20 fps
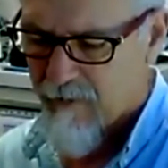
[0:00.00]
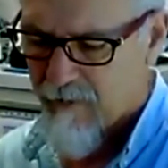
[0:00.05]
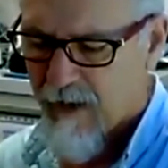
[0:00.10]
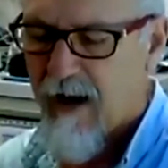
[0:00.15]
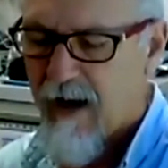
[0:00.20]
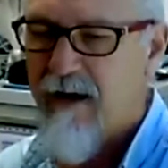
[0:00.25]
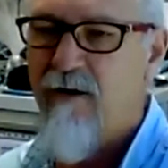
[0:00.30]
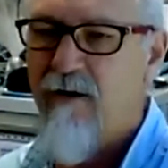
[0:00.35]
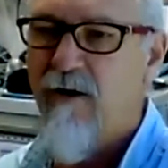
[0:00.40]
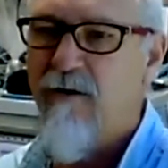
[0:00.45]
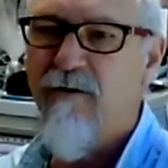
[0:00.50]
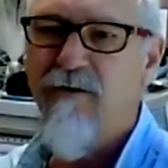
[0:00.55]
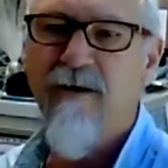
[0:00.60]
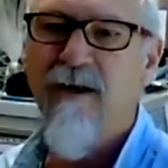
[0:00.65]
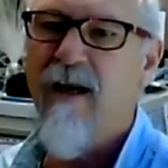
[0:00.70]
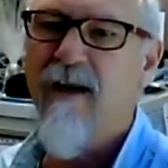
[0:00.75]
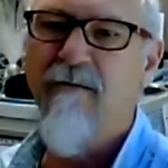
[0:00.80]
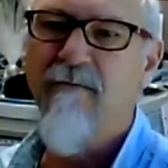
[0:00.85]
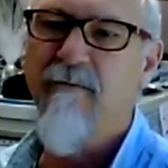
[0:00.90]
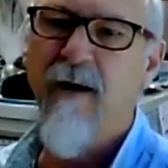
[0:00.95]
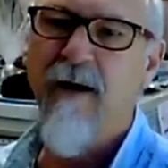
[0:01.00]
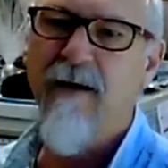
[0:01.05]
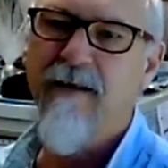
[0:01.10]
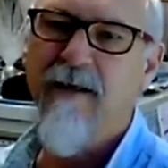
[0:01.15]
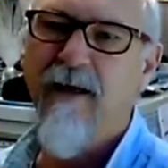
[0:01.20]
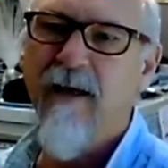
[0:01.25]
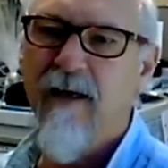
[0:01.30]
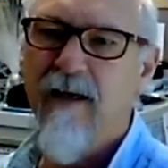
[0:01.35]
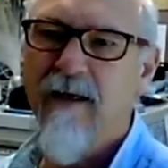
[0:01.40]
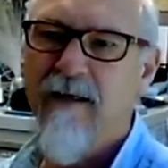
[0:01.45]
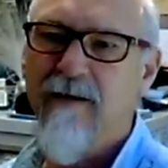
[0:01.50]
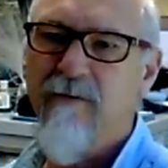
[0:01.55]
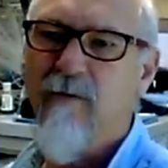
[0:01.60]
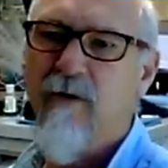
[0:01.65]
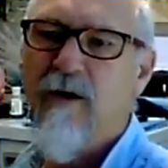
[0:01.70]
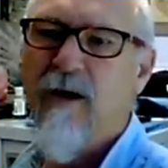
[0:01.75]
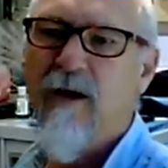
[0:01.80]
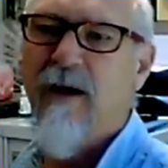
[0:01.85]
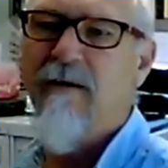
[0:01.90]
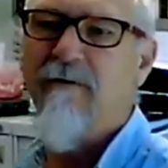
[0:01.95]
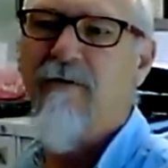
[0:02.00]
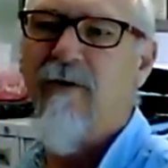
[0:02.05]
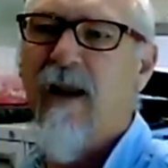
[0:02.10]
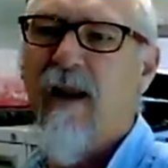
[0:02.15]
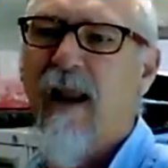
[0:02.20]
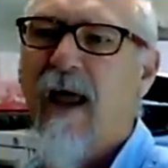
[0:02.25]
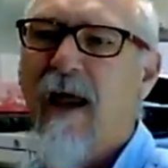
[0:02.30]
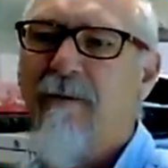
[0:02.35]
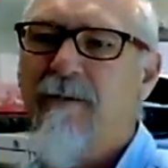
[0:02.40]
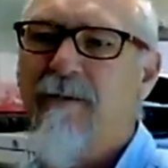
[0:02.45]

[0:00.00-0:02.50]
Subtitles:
8, 9, or 10. Basically, is what you're getting for a lab.